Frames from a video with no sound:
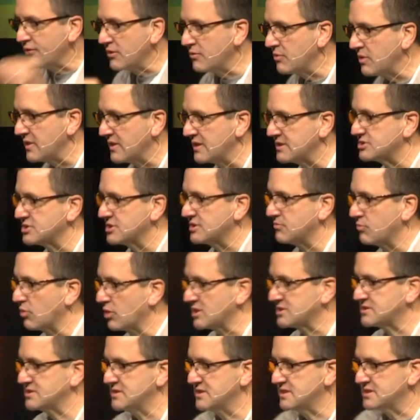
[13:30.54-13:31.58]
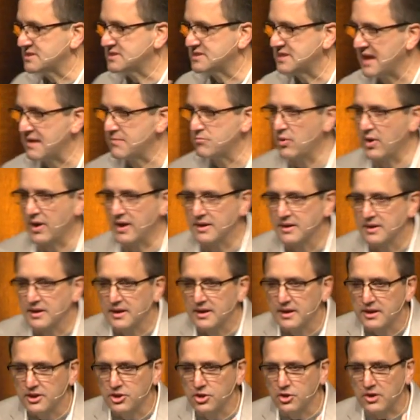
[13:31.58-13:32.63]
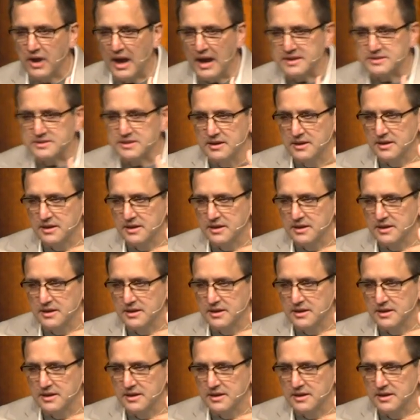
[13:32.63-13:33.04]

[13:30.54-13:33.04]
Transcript: religion works in this same way. You guys,